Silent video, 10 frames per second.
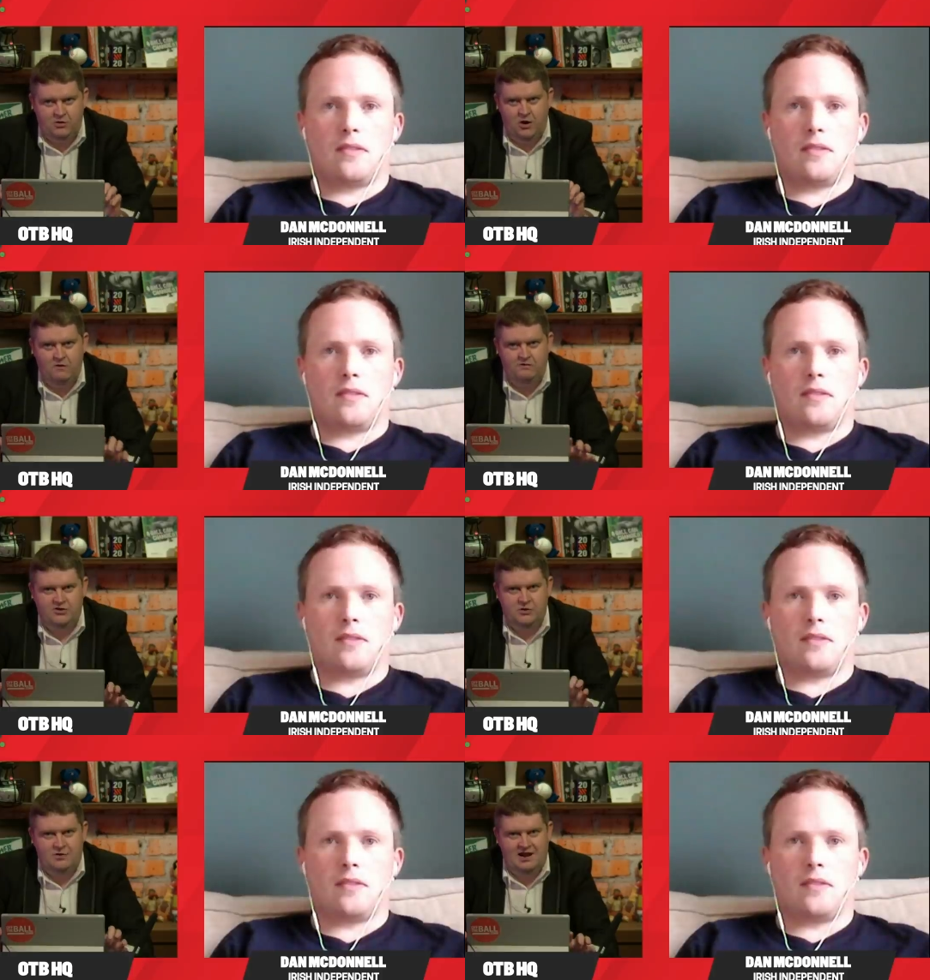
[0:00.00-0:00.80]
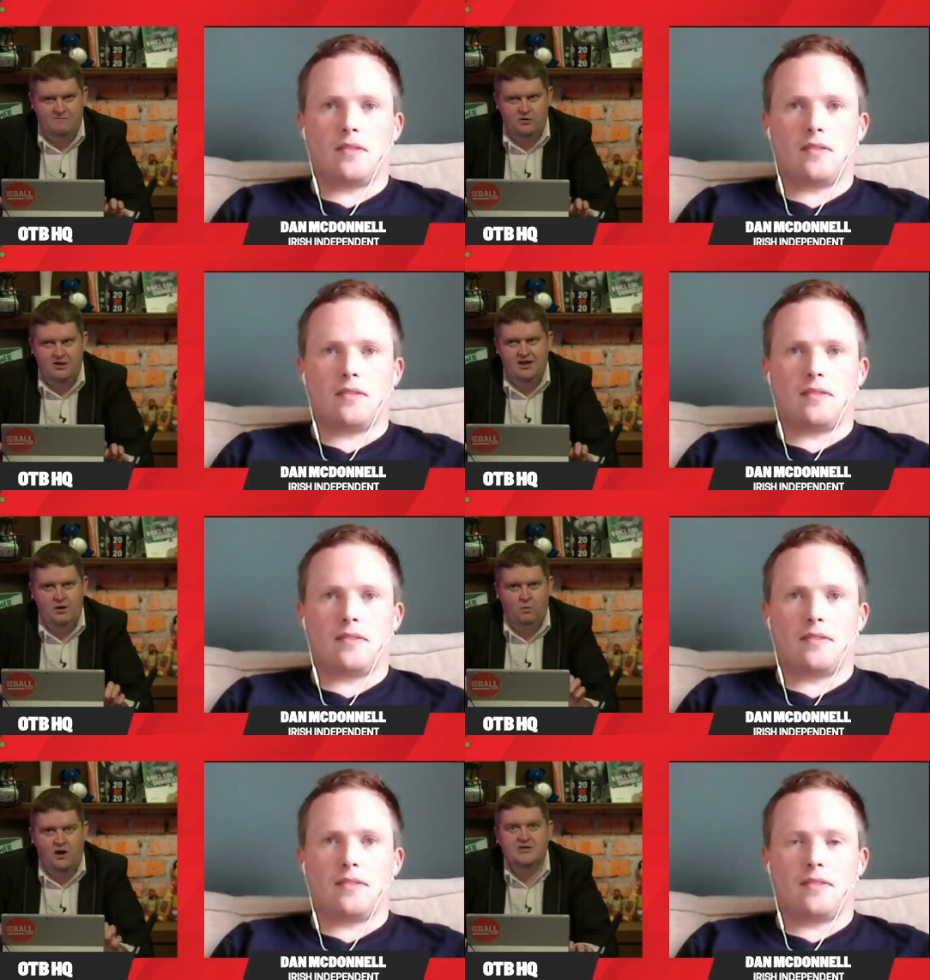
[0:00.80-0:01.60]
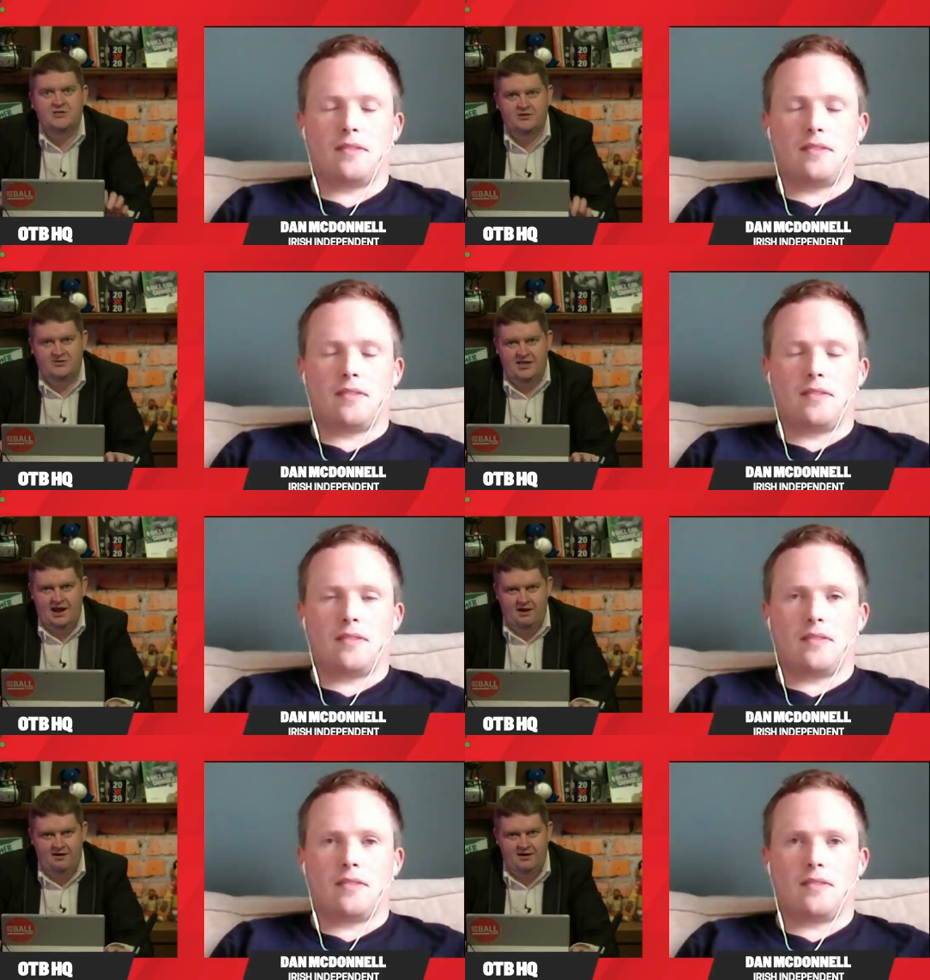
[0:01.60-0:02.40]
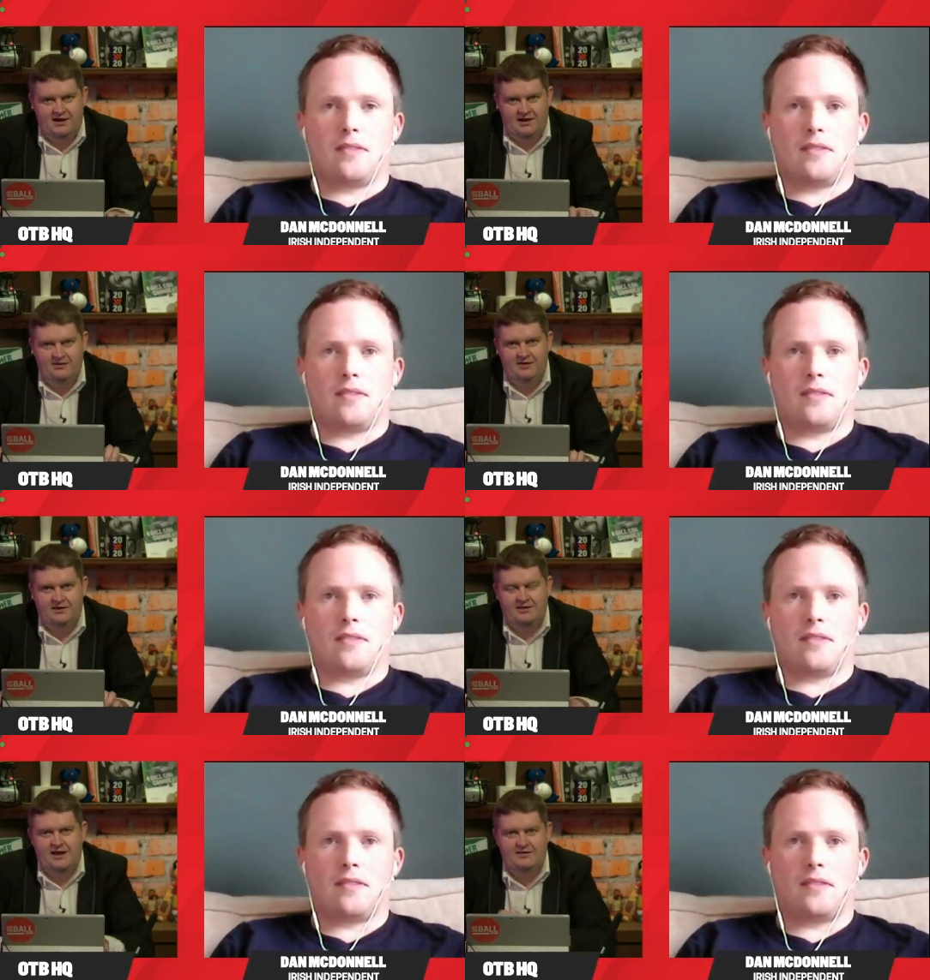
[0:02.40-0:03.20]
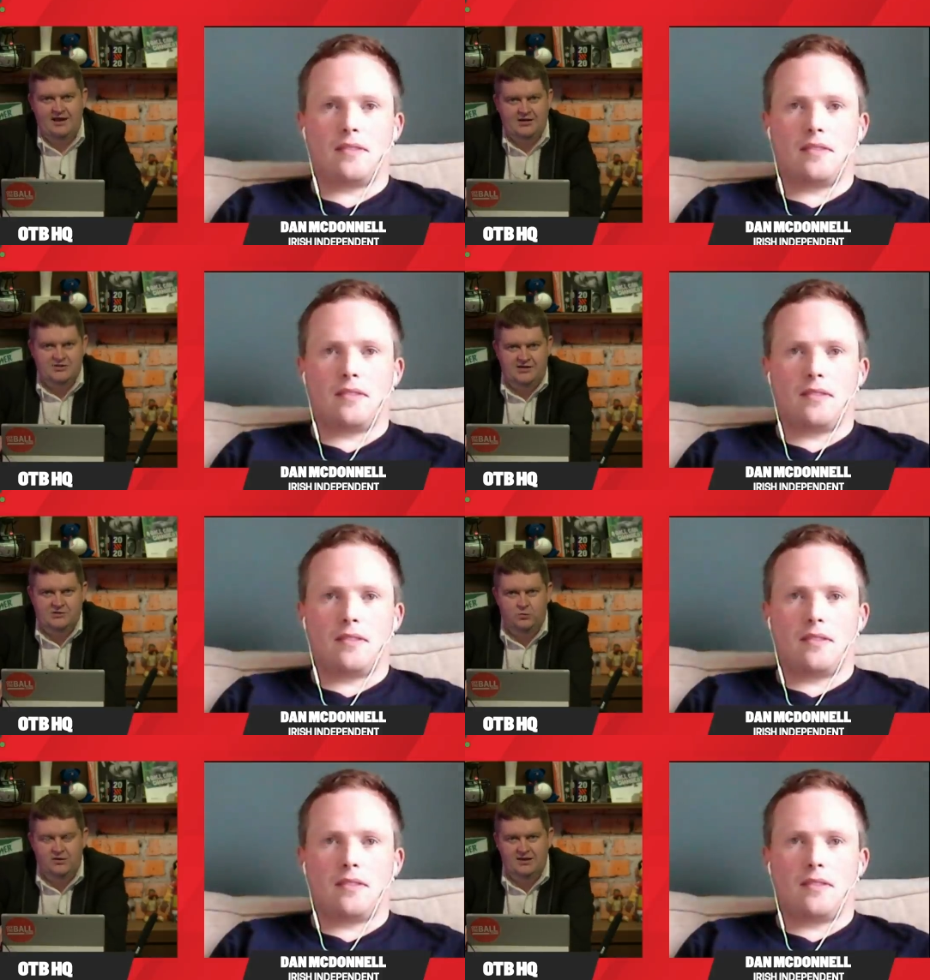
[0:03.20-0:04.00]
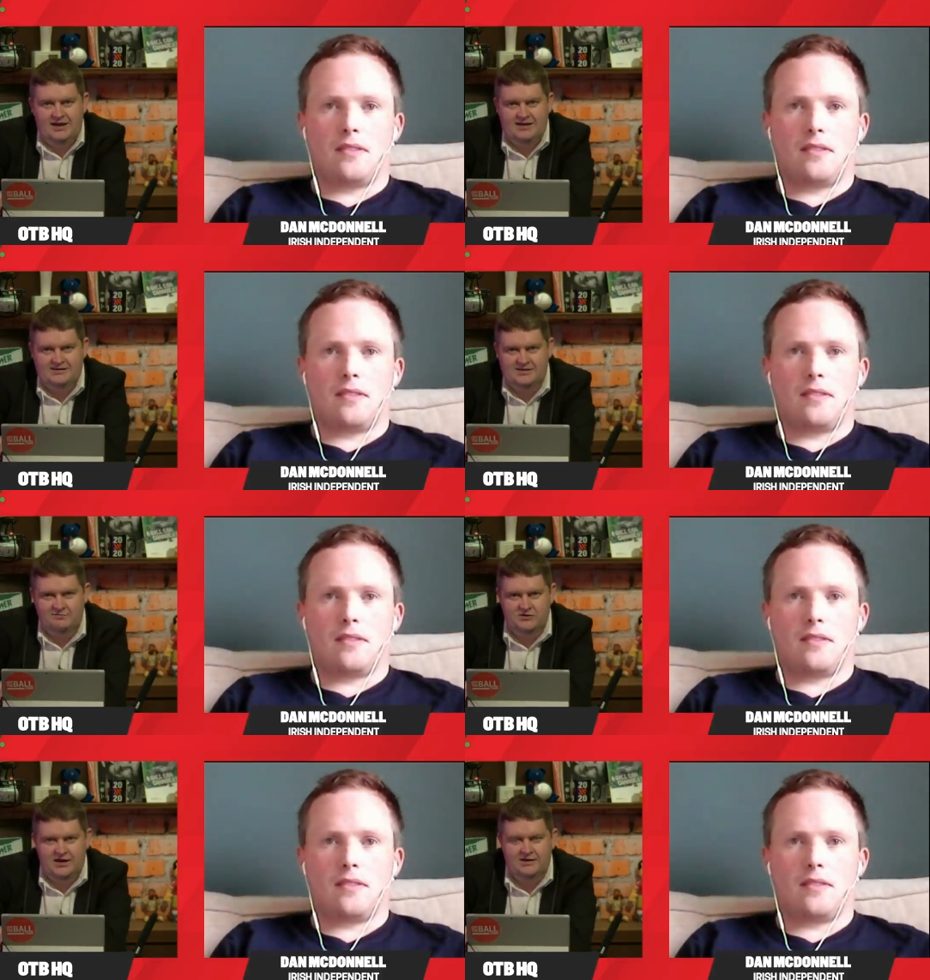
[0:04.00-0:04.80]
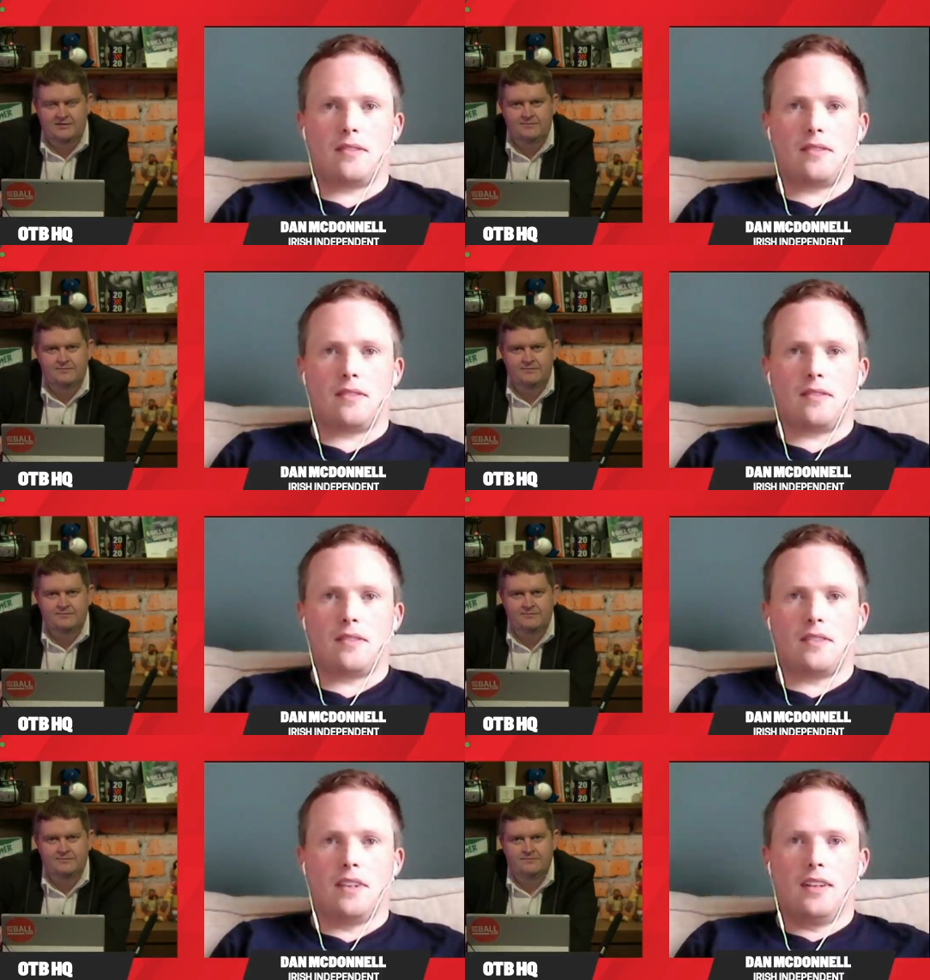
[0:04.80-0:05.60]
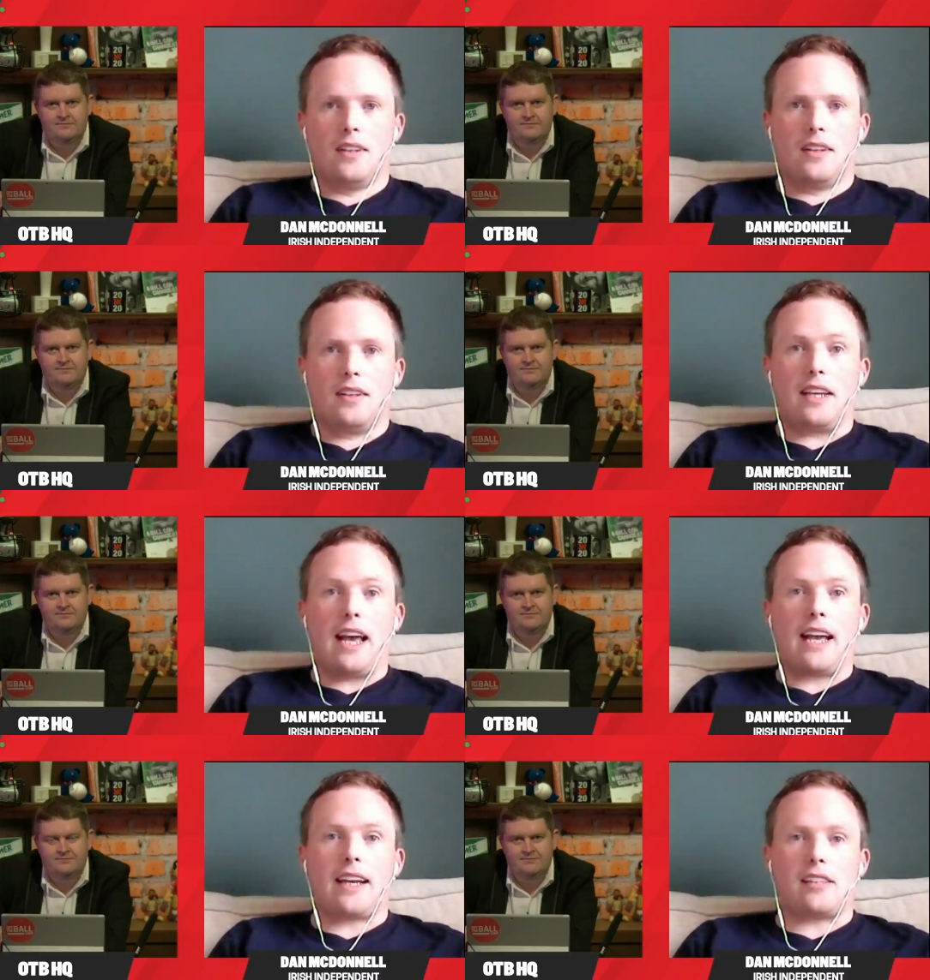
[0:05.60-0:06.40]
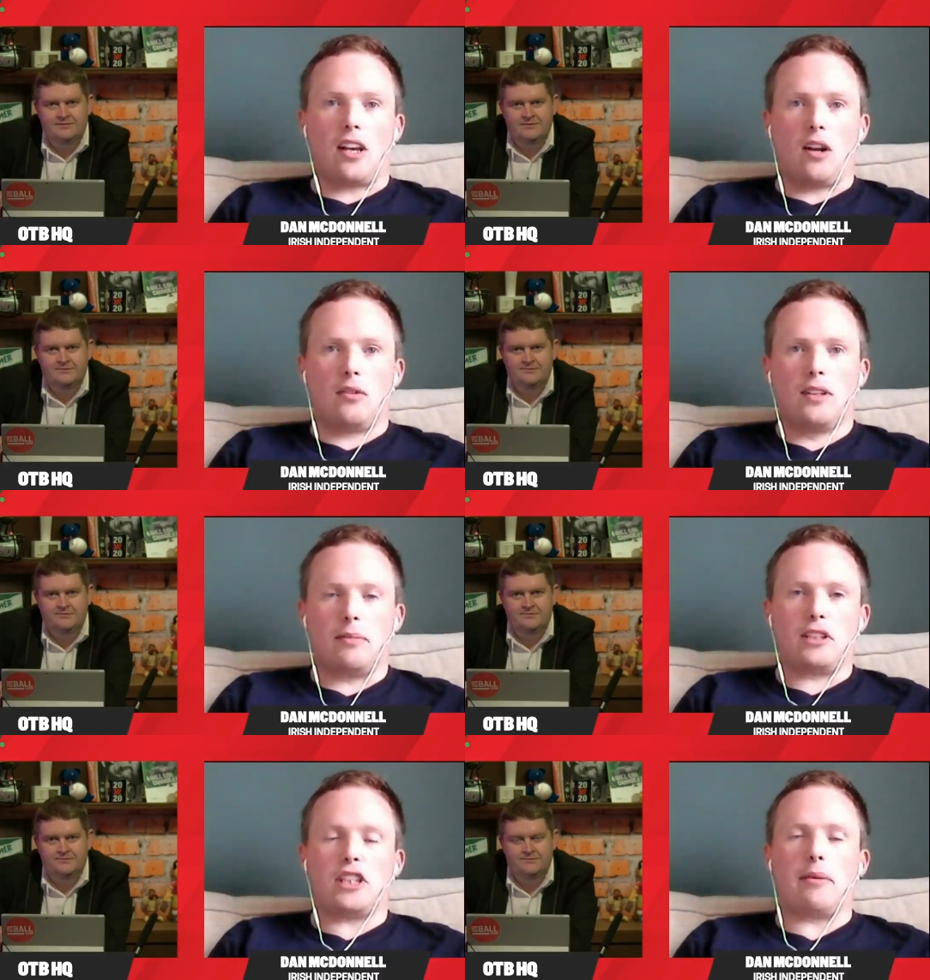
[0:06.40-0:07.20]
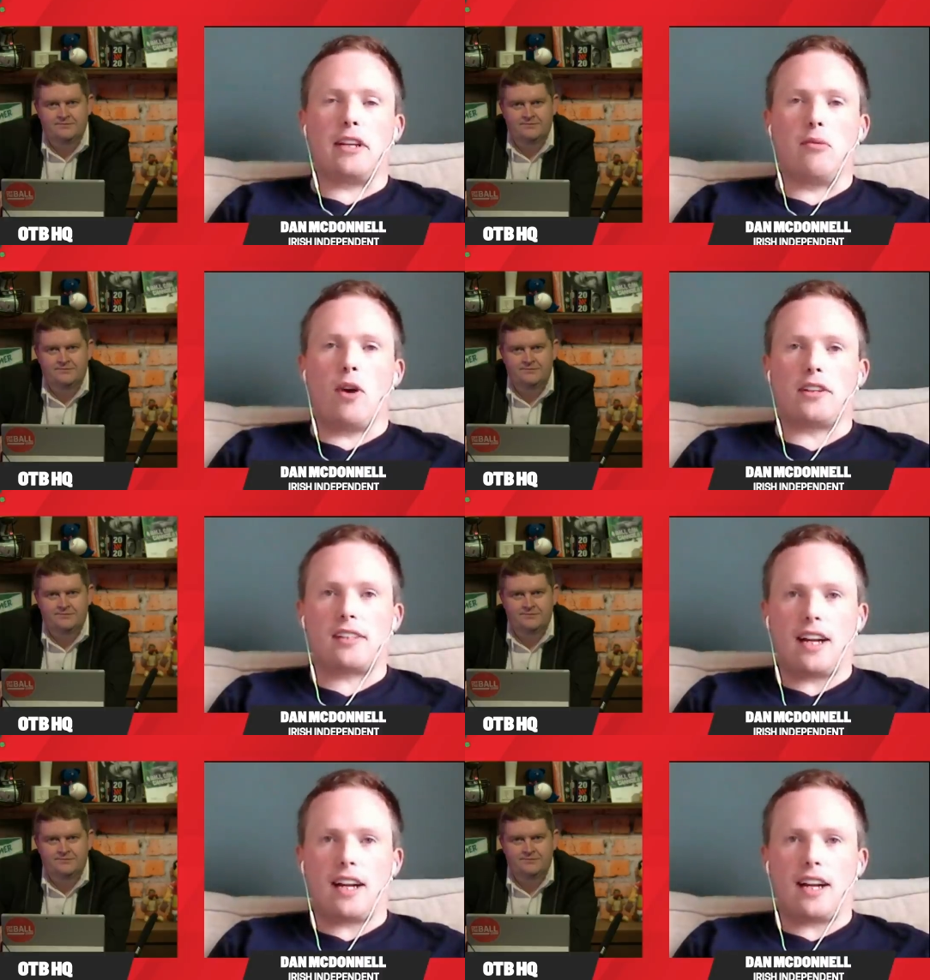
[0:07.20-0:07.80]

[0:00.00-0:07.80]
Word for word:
Speaker 1: covert or whatever, wanted us there. And I think that actually is one of the legacies of Jack.
Speaker 2: Yeah, I guess so. I mean, shame they didn't want us